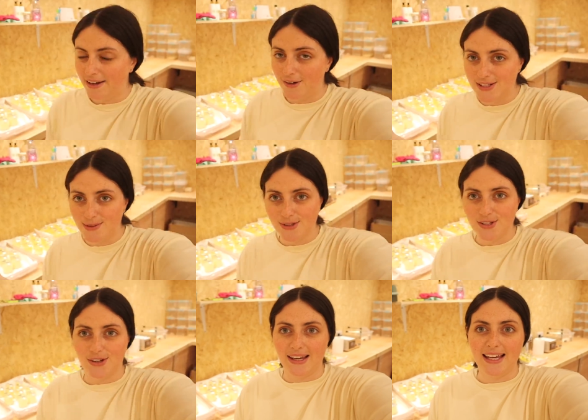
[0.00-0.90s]
at Christmas
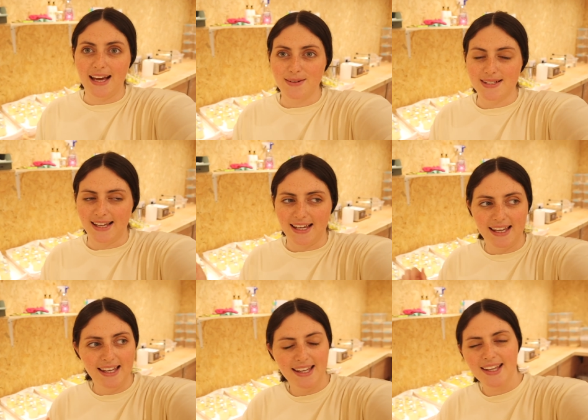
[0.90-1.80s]
Tree I was like
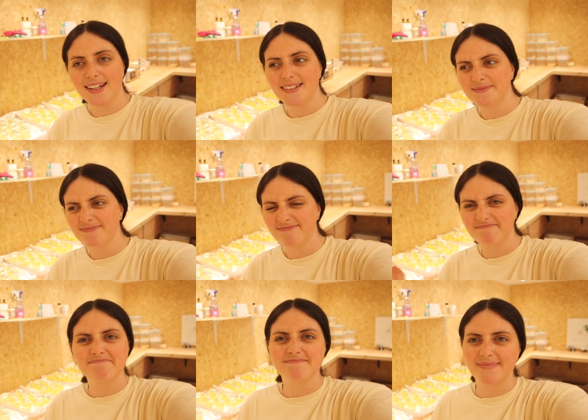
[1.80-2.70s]

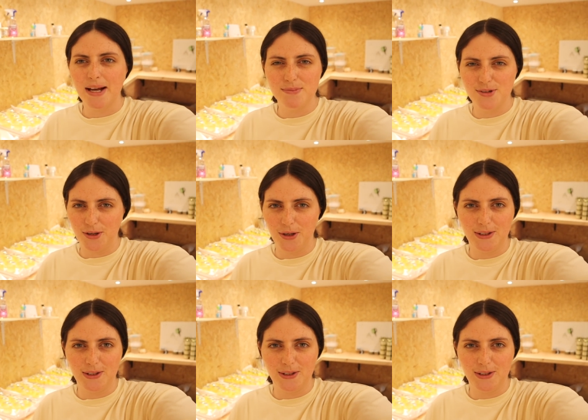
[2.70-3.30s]
I'm sure